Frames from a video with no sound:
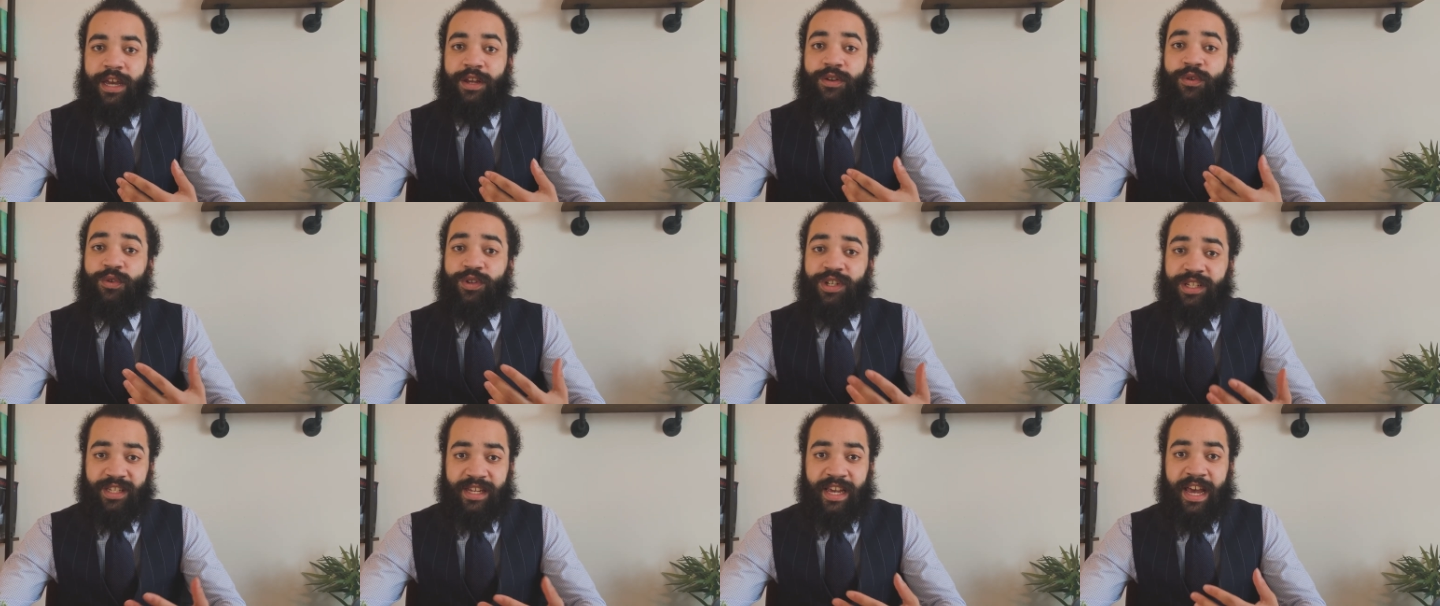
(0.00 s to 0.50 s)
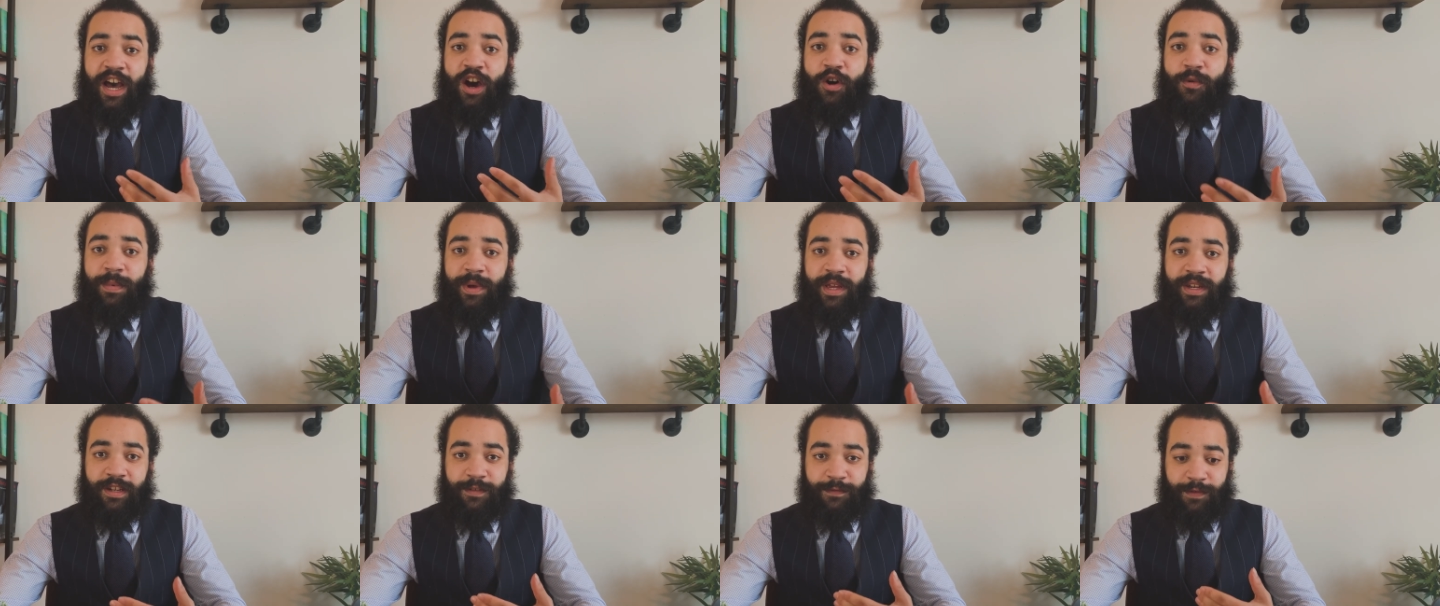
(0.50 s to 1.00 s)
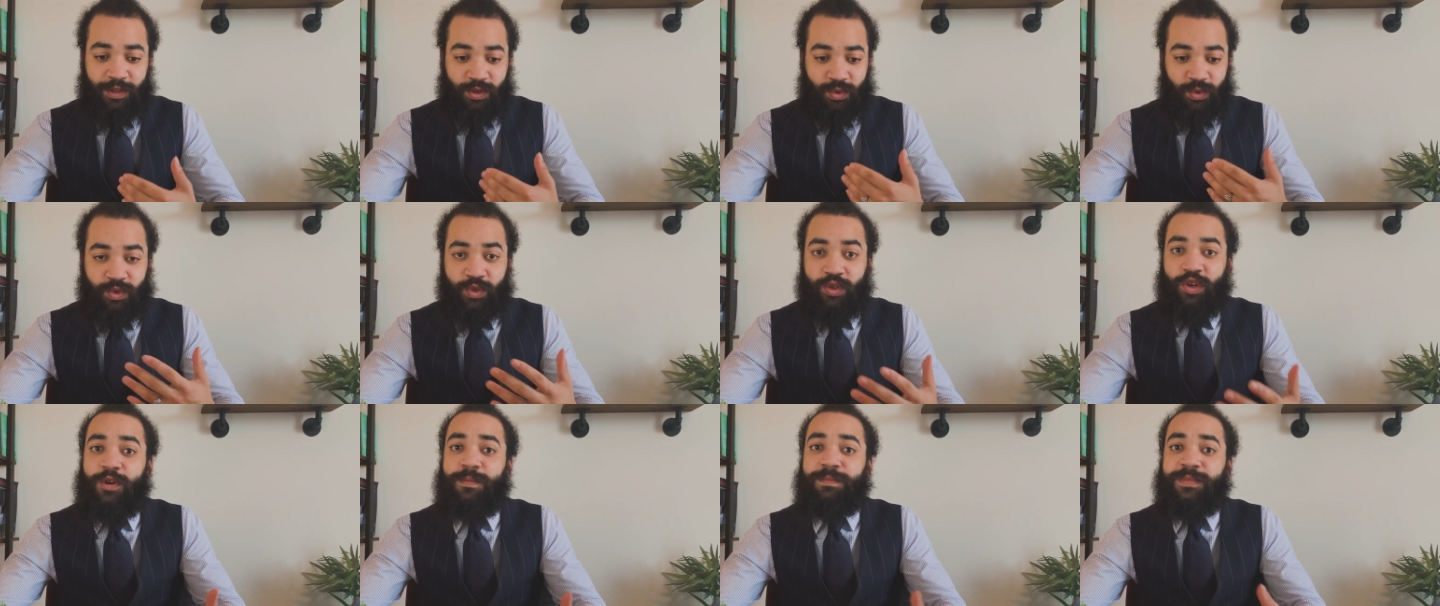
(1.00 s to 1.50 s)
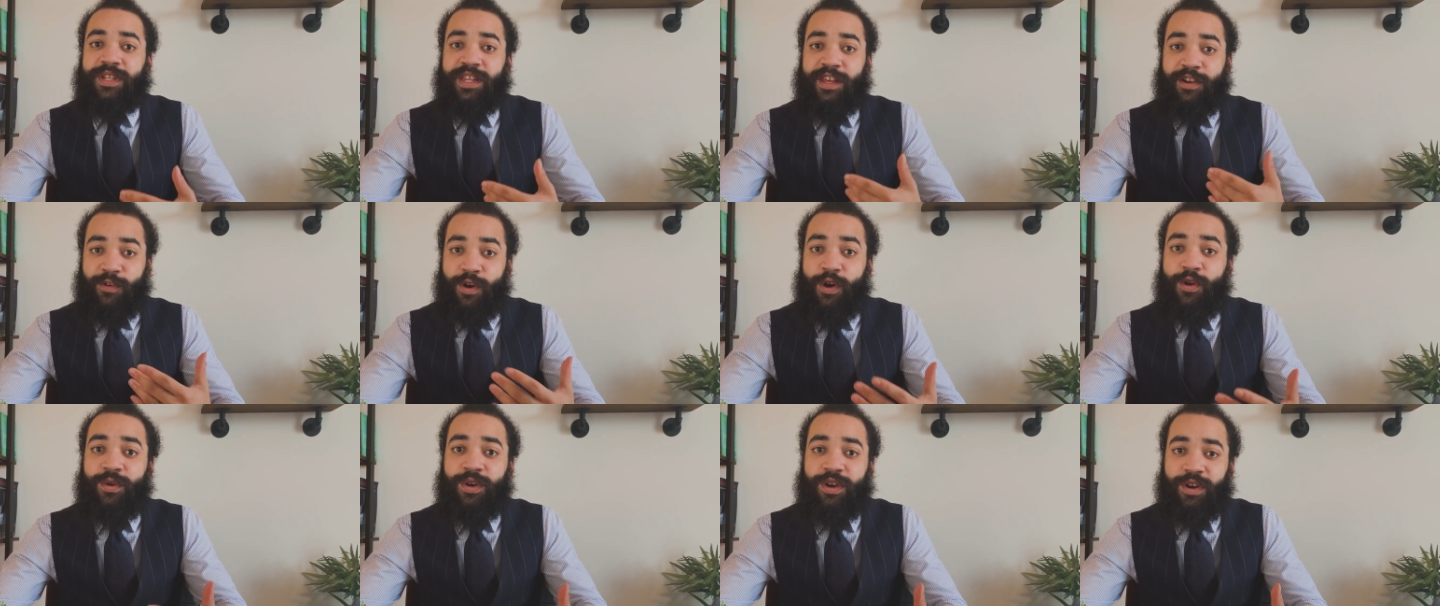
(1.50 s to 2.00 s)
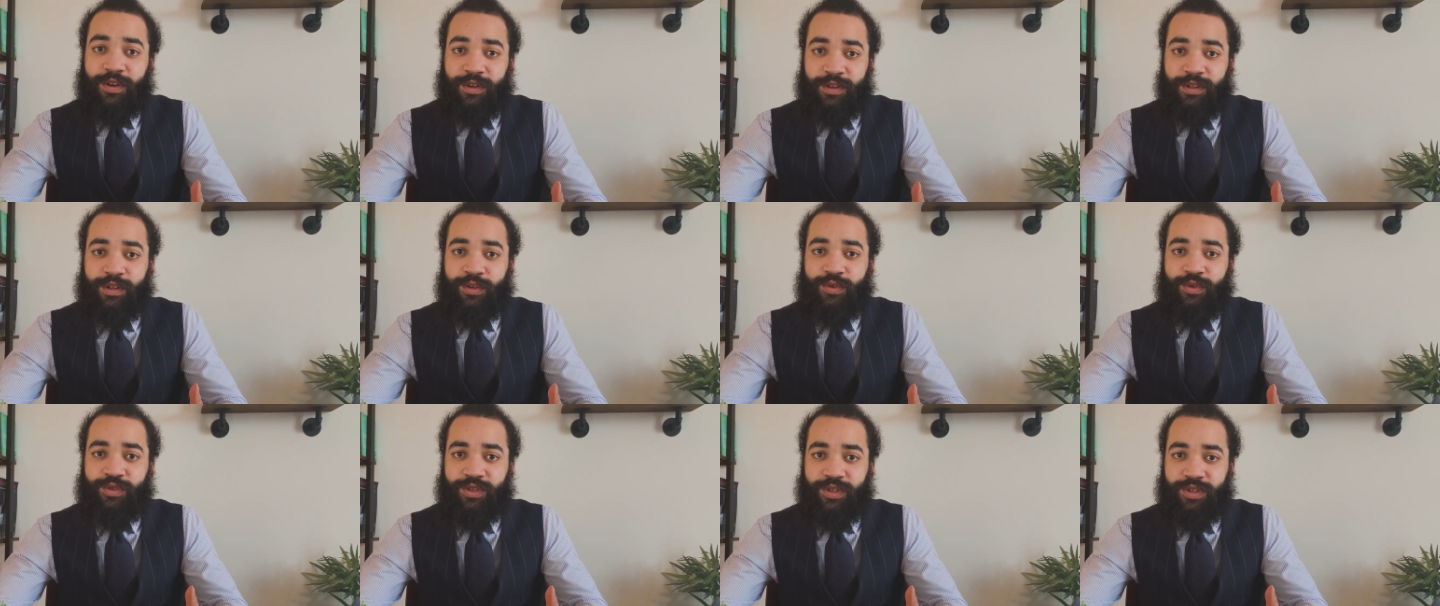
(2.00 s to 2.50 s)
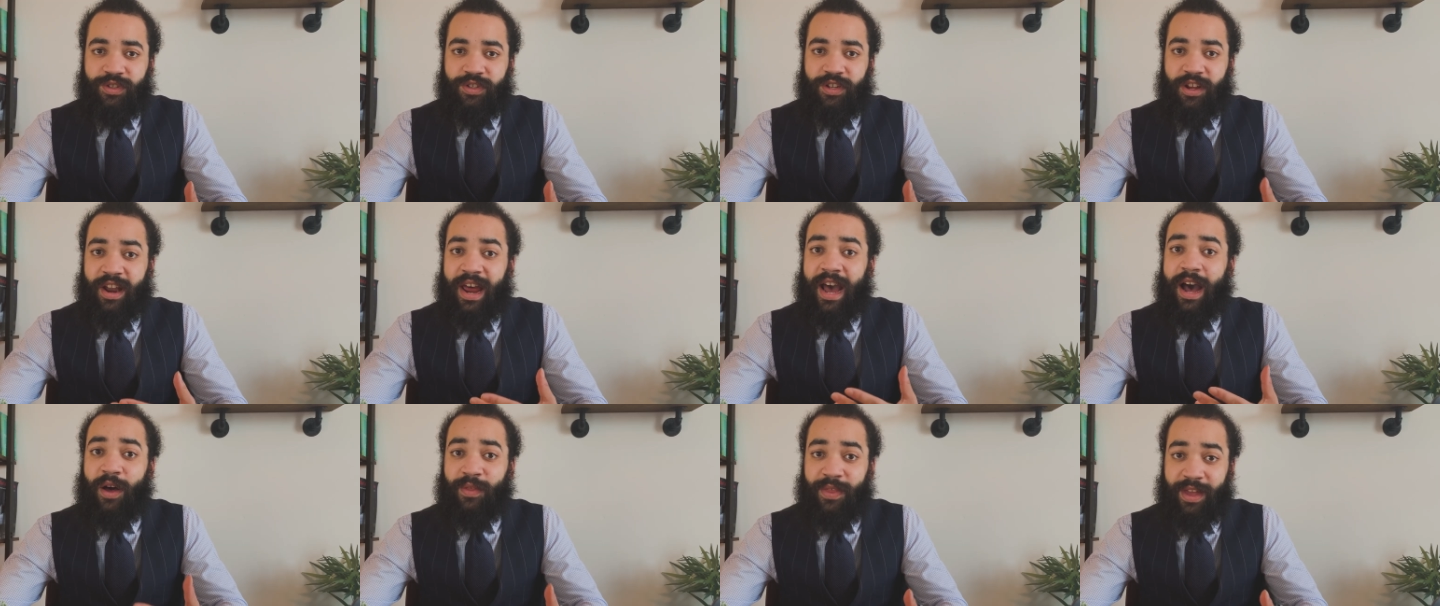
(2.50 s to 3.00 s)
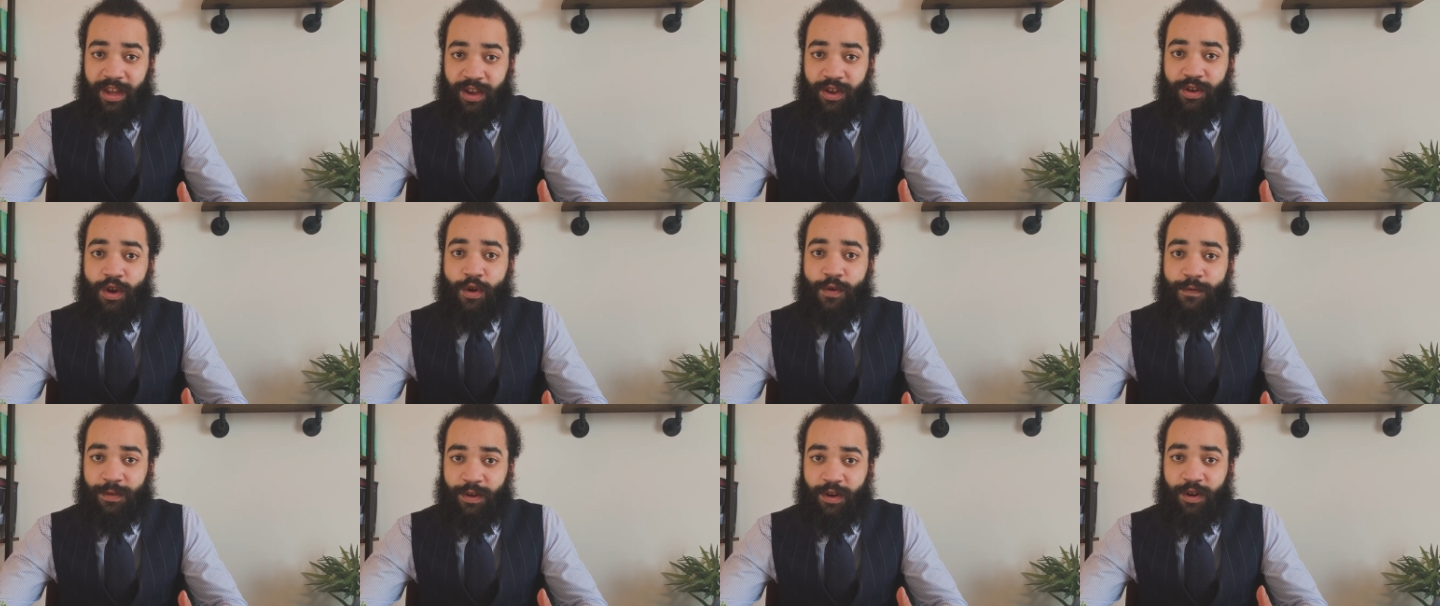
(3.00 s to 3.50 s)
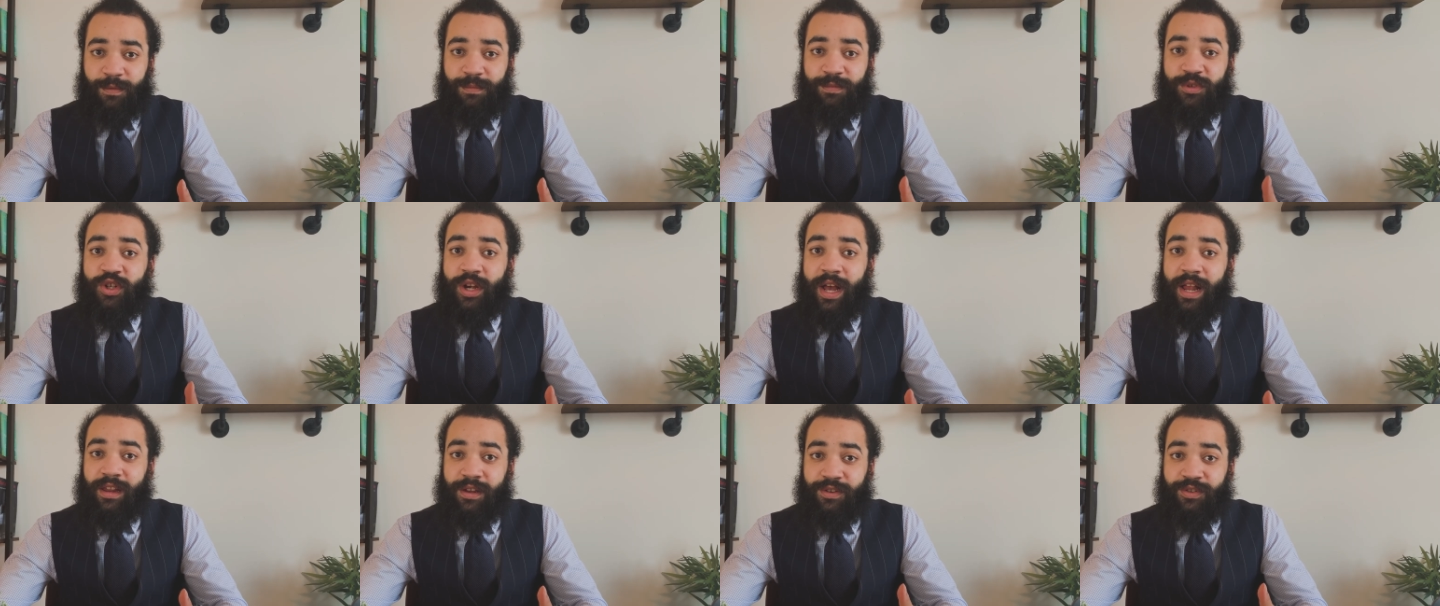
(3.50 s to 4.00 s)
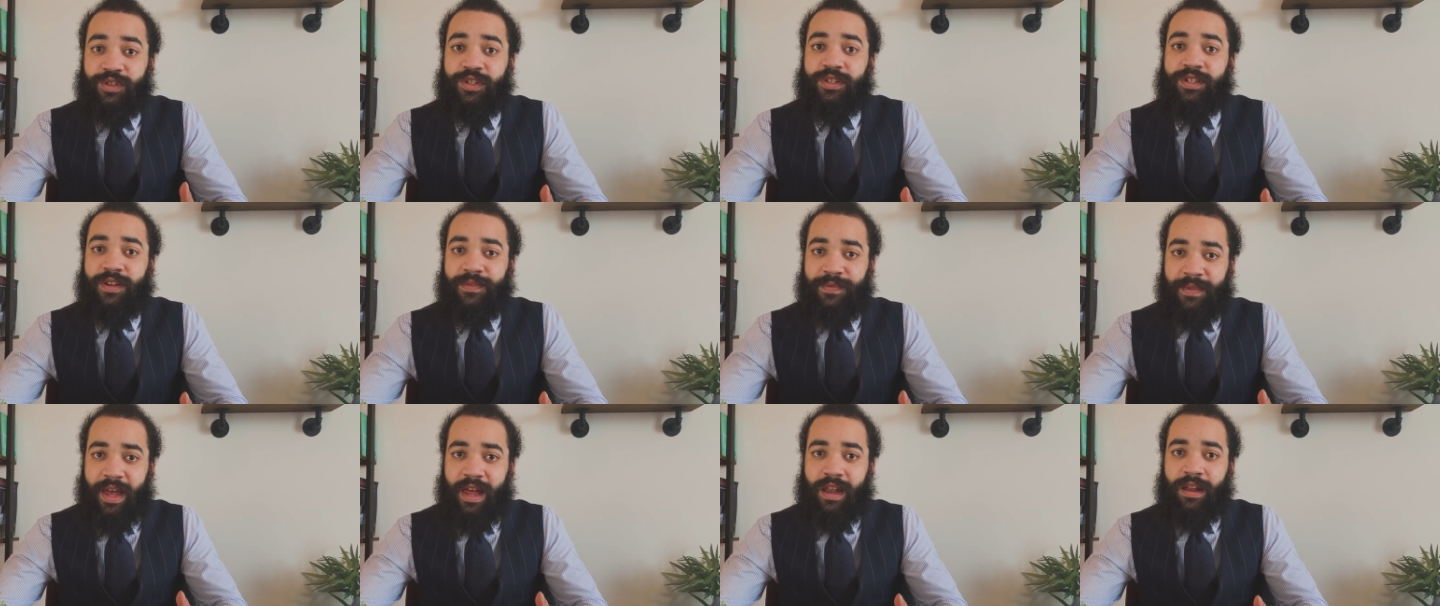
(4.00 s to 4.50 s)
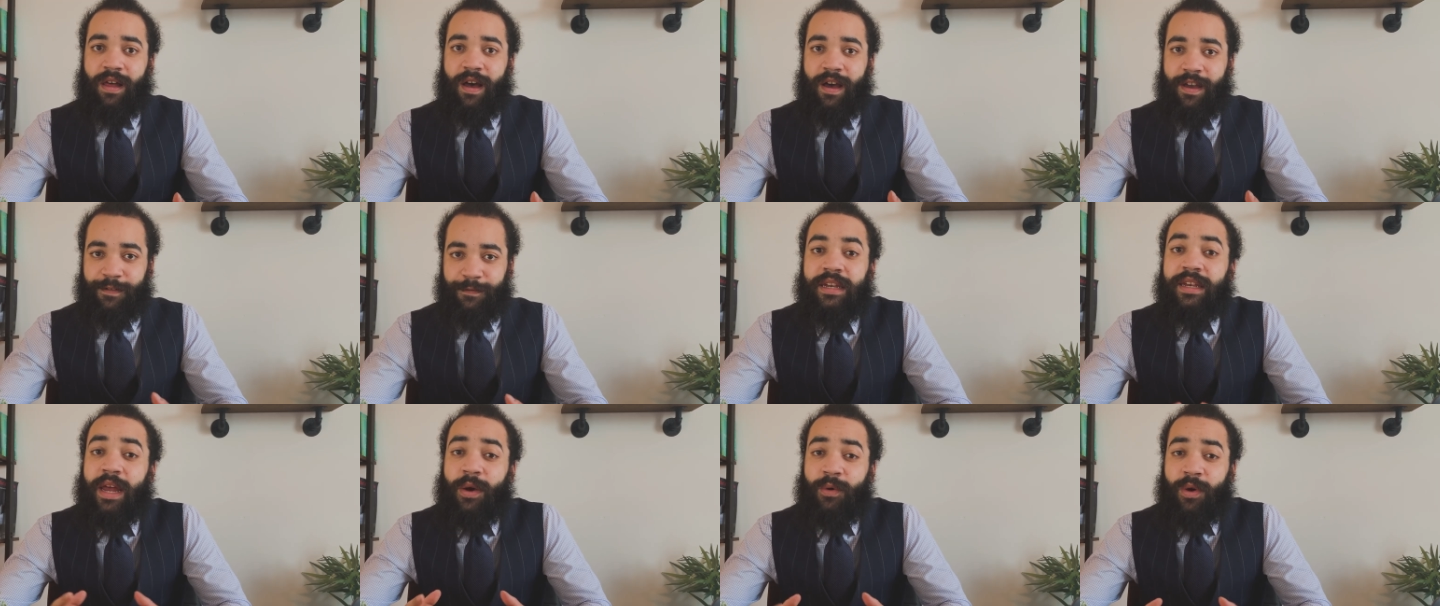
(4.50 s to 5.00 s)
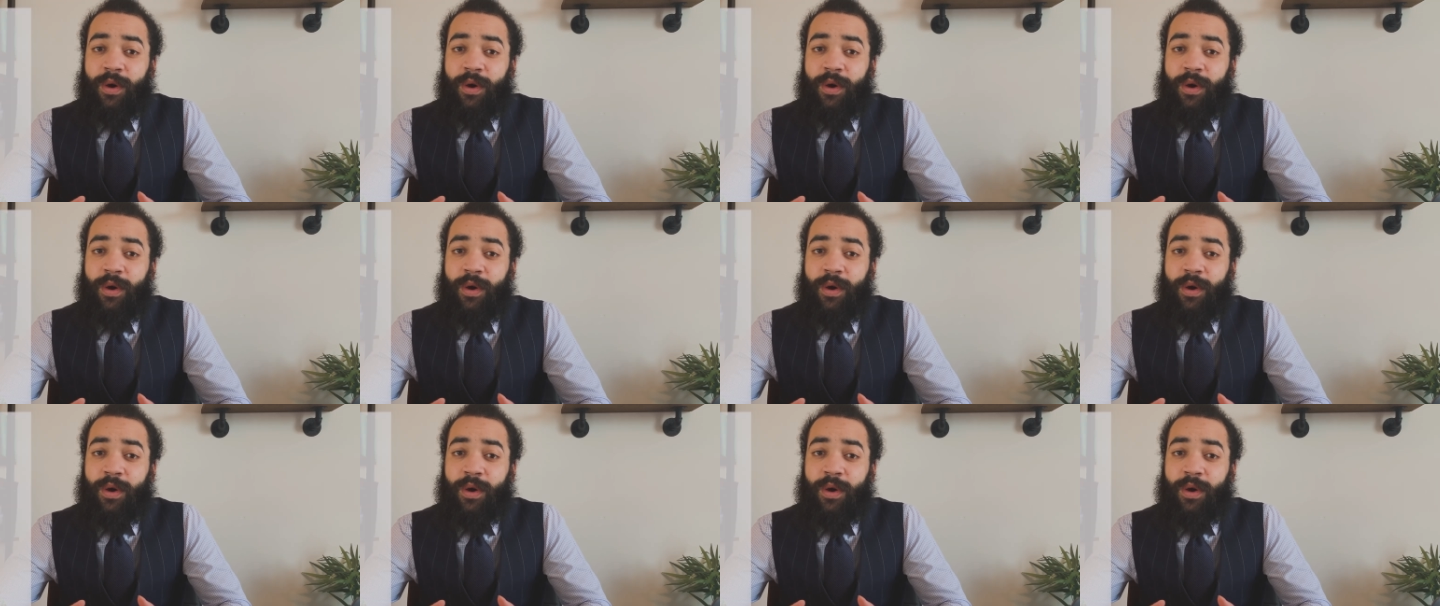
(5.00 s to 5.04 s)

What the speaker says: in order to help individuals come to their own conclusions on how they can overcome challenges in their life. Now,